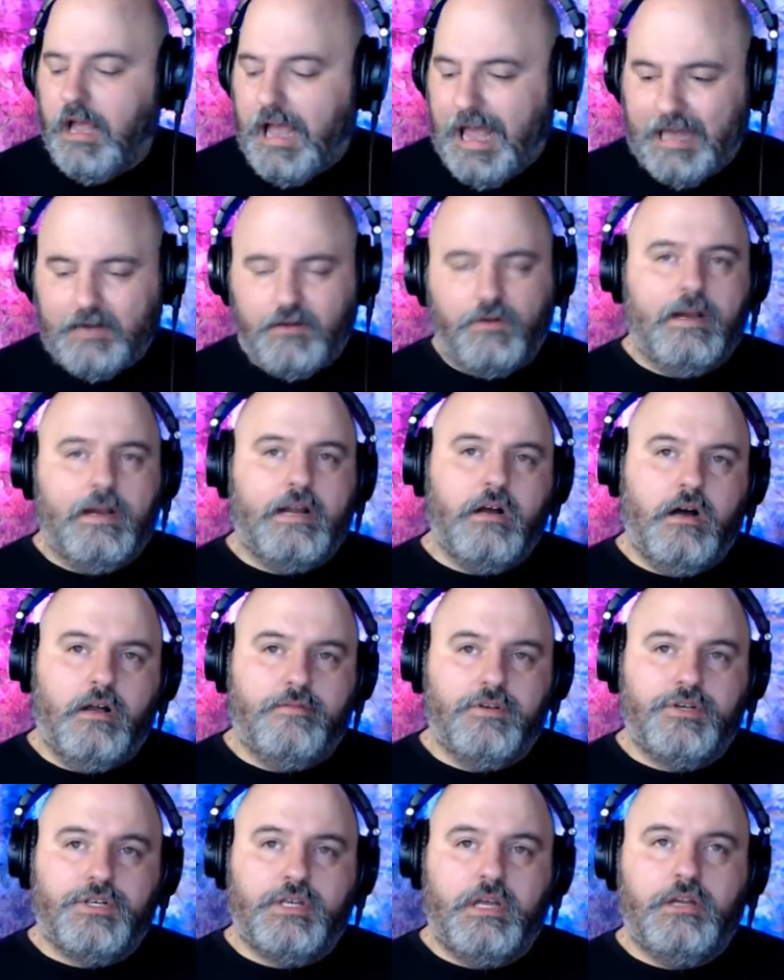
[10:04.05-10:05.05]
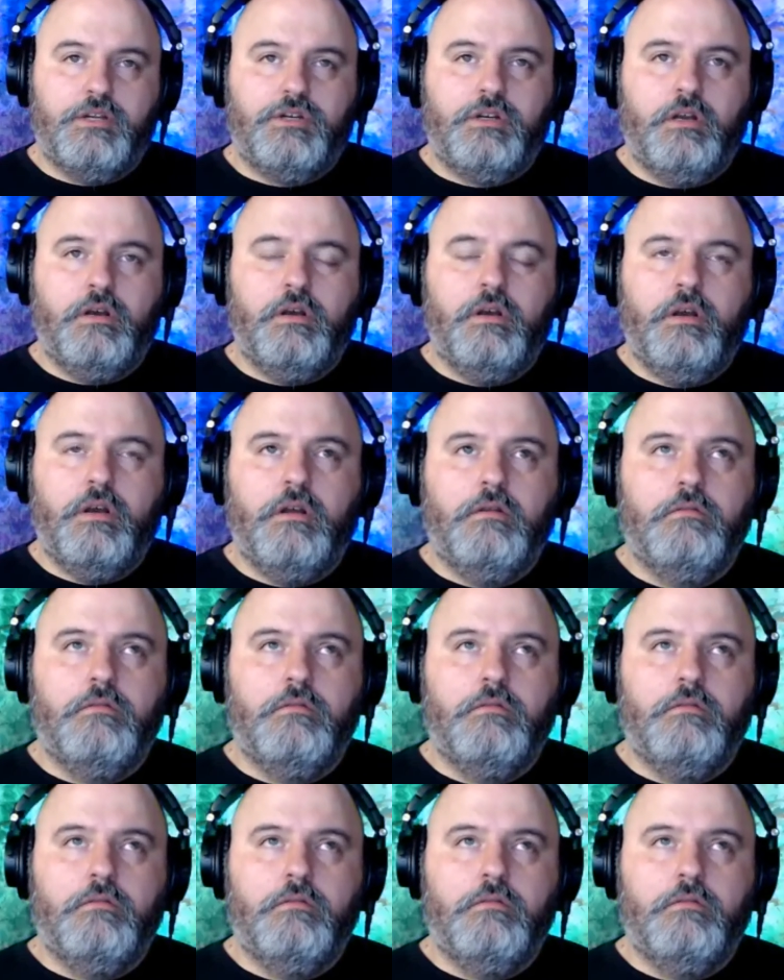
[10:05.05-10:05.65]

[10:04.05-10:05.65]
Had a great conversation.